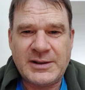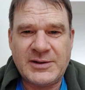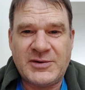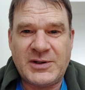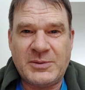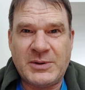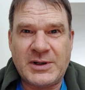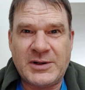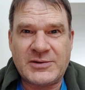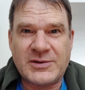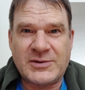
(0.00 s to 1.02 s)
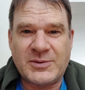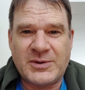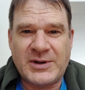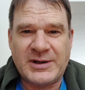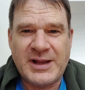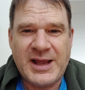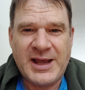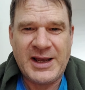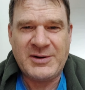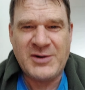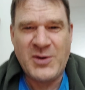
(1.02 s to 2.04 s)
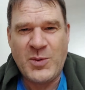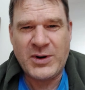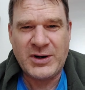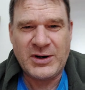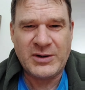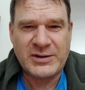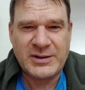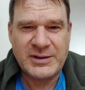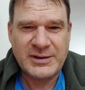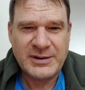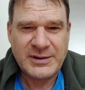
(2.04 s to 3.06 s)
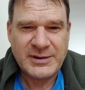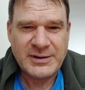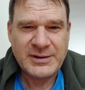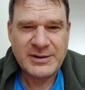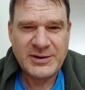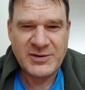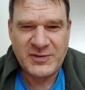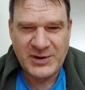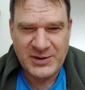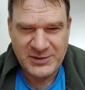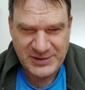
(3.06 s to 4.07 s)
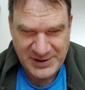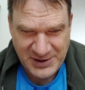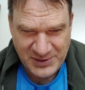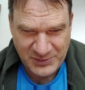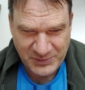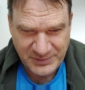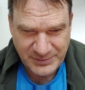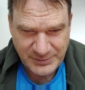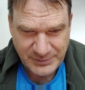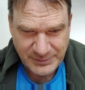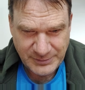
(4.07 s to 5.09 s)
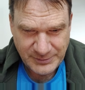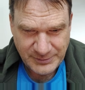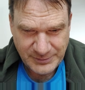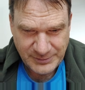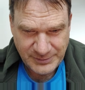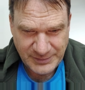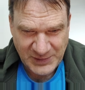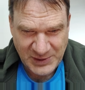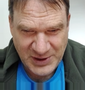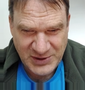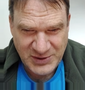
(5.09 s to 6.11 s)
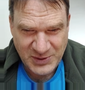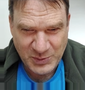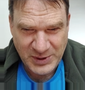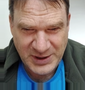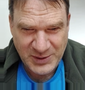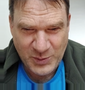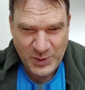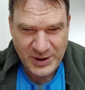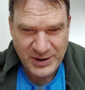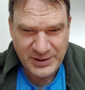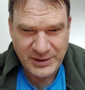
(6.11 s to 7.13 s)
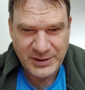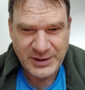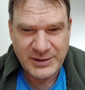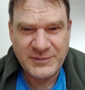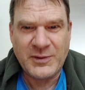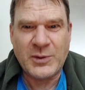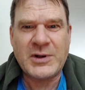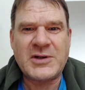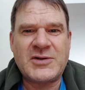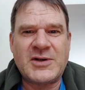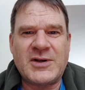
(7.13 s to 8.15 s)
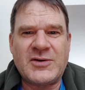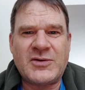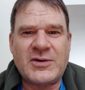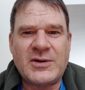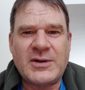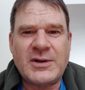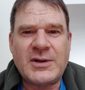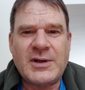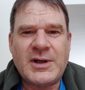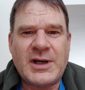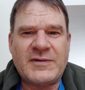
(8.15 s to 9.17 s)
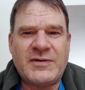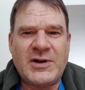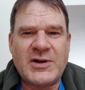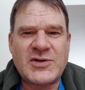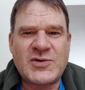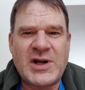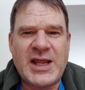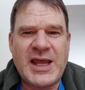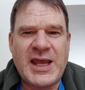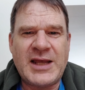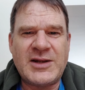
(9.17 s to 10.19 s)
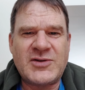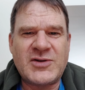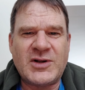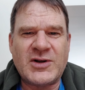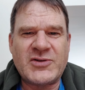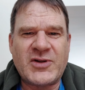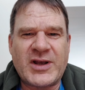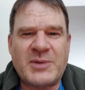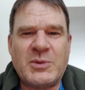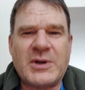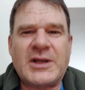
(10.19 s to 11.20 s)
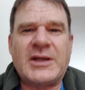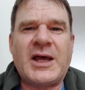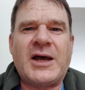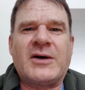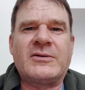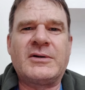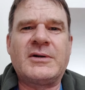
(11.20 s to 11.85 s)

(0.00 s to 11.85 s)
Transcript: see what else is going on. I don't know where to look, because if I look down, that's not really where the focus is. And if I look straight ahead, it still looks like I'm looking down.